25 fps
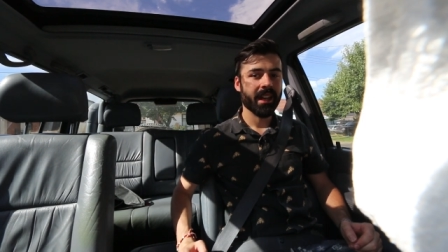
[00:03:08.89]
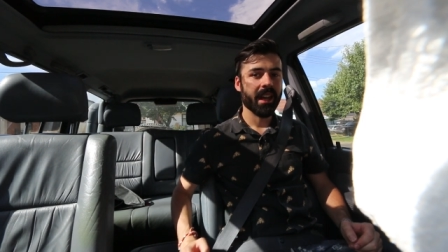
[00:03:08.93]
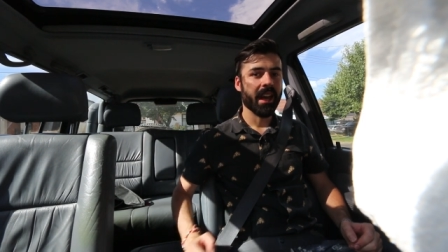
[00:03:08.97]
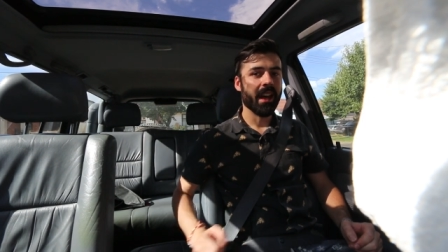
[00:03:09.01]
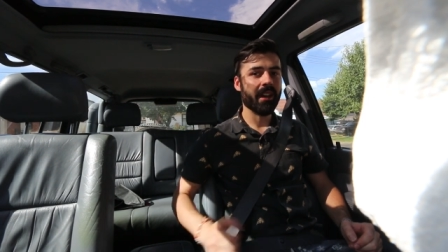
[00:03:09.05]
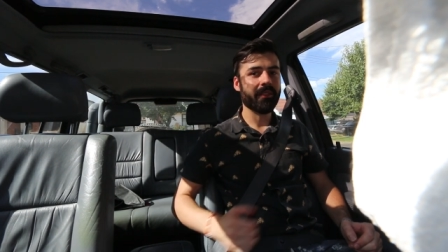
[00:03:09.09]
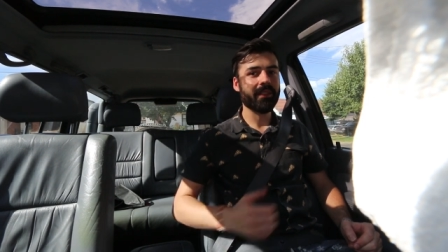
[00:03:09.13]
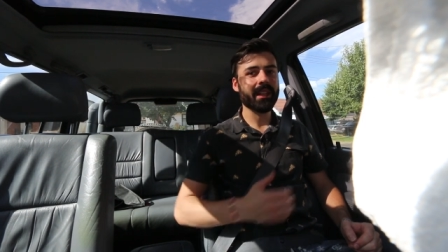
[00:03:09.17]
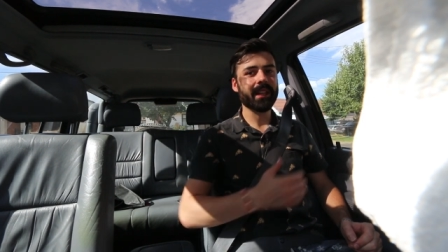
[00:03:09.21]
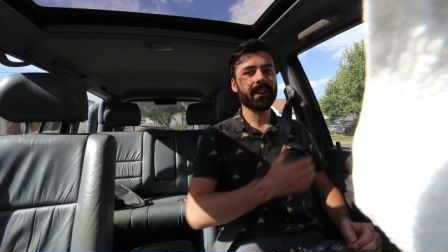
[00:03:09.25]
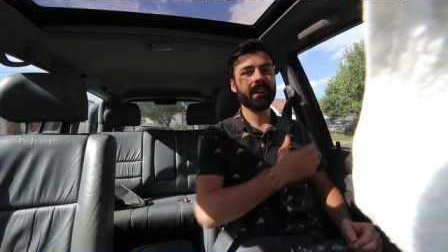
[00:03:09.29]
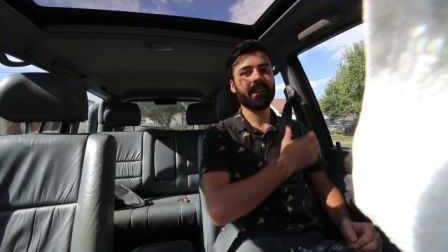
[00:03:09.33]

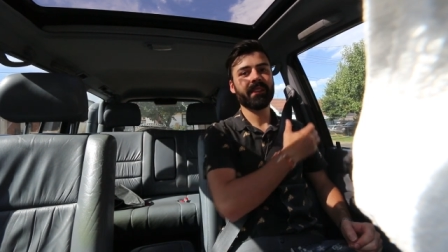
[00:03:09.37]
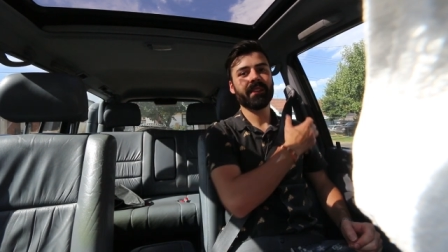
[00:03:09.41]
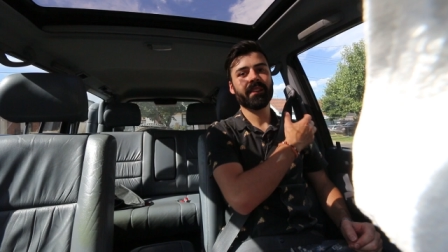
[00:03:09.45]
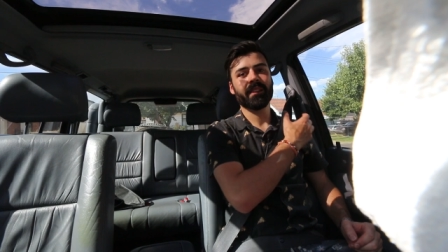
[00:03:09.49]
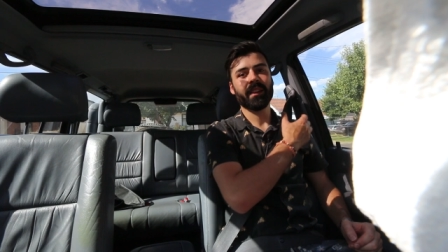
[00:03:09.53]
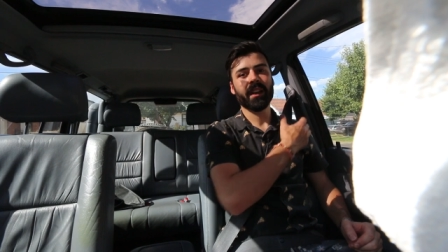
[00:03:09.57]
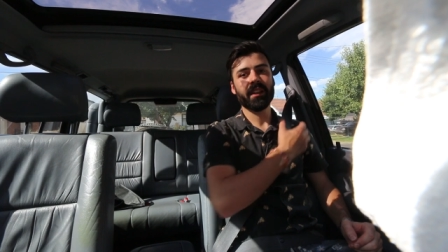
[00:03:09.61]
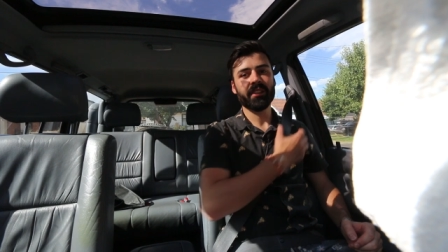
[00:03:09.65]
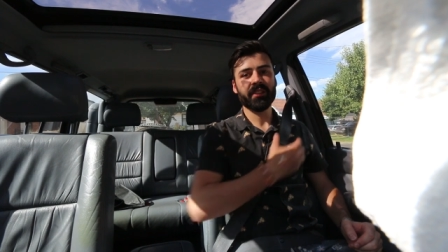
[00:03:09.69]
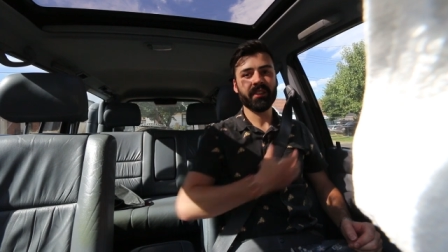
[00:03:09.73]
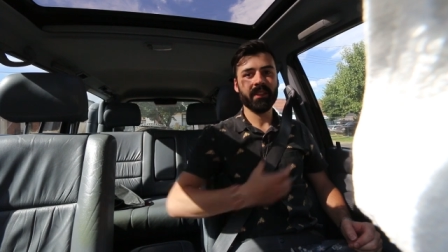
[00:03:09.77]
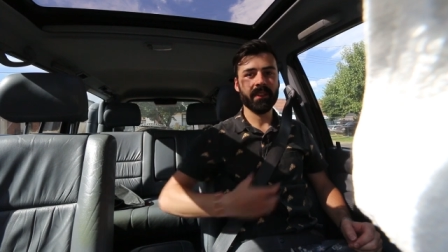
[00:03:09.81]
Having this
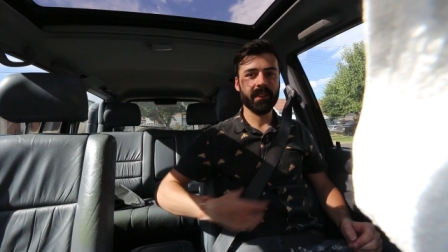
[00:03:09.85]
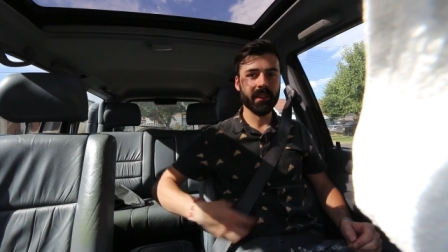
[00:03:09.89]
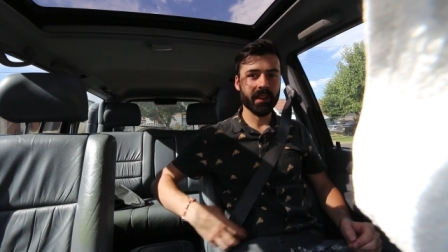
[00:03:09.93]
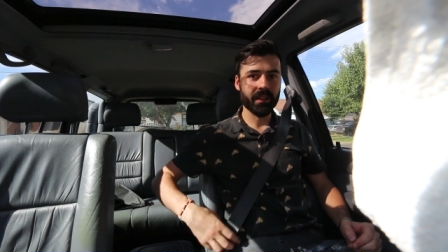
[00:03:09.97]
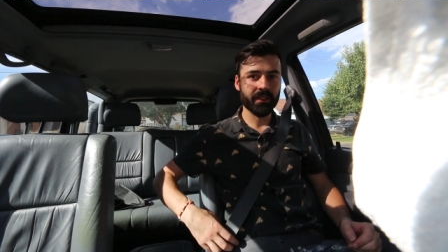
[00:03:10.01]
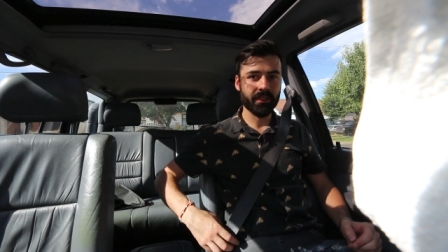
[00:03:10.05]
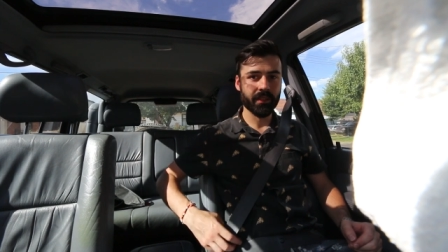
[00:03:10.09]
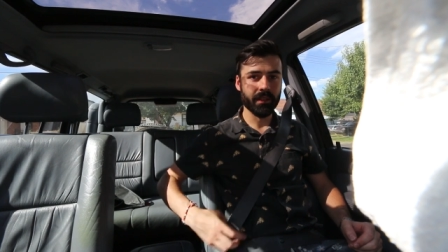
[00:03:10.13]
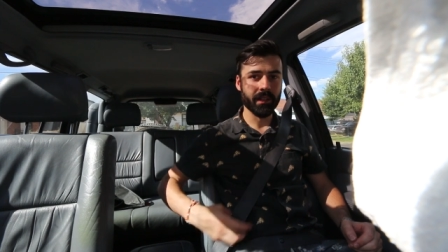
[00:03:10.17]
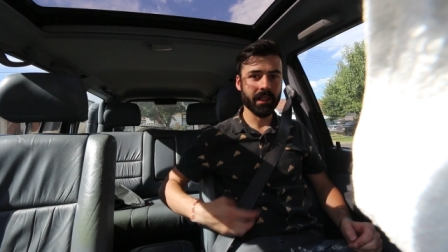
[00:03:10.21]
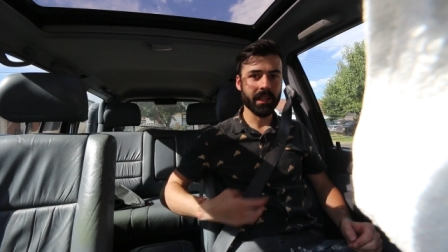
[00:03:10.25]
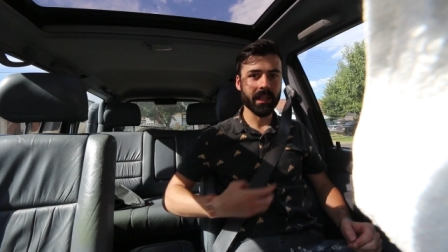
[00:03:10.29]
sash
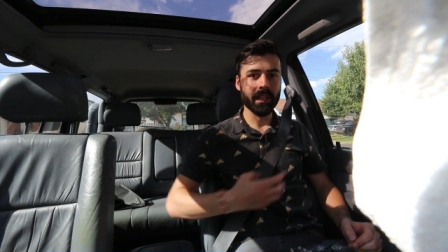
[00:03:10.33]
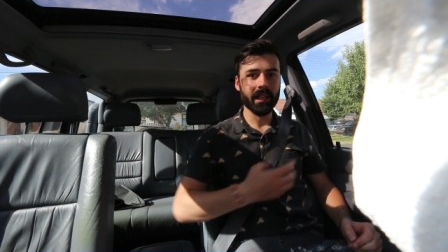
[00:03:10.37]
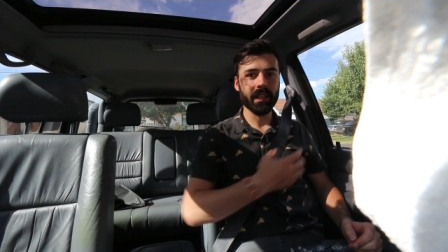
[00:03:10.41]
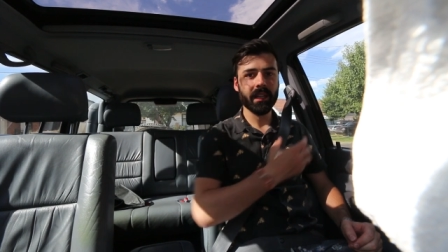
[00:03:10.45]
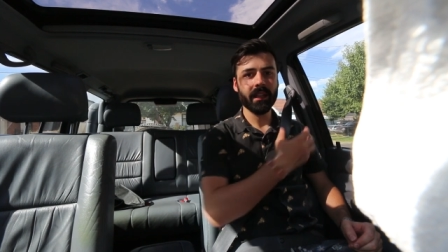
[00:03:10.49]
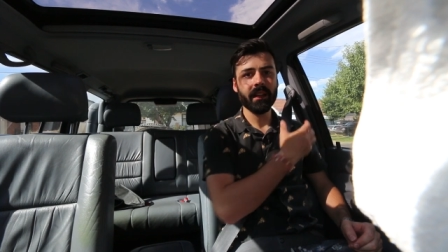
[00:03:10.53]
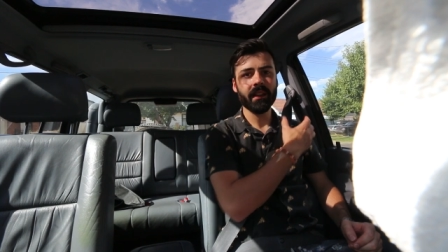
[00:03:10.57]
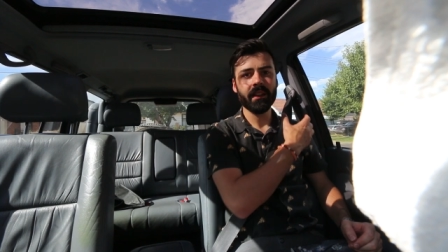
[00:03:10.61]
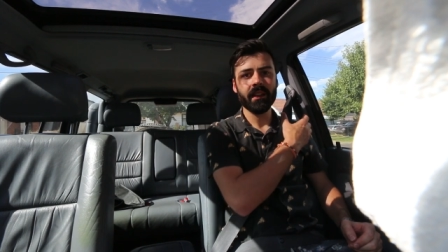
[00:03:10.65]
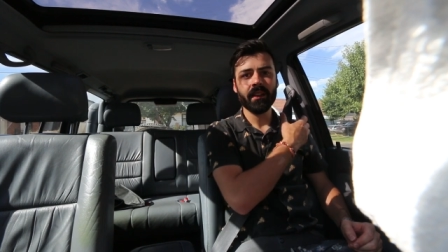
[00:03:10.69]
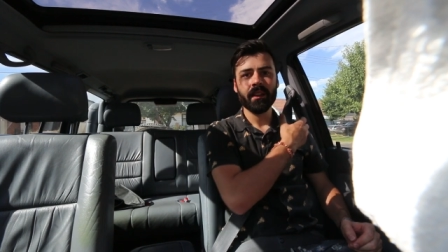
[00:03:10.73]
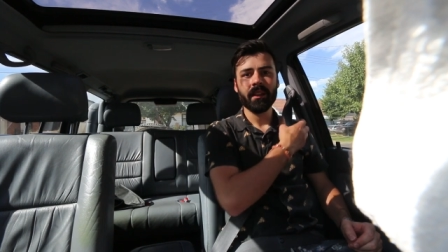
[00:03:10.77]
section
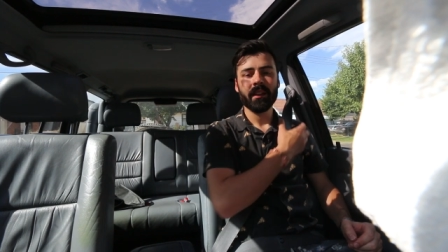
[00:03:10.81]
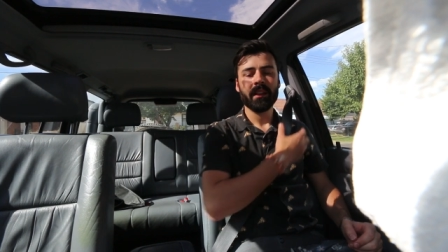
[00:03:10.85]
here